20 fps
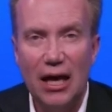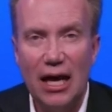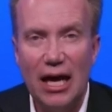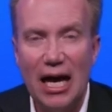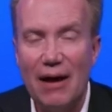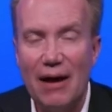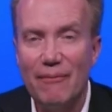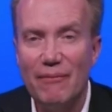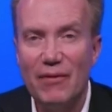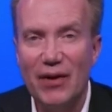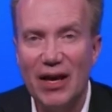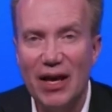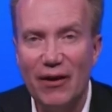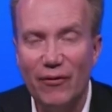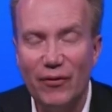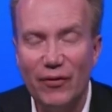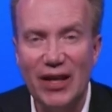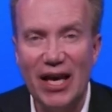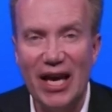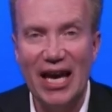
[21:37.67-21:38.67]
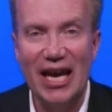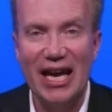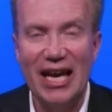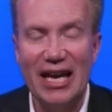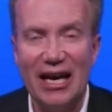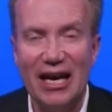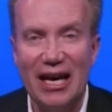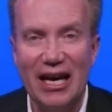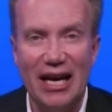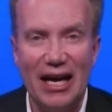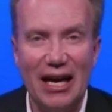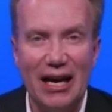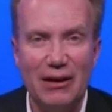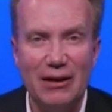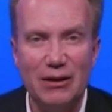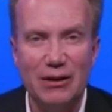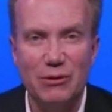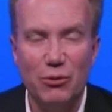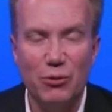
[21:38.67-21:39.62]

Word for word: um, if they uh,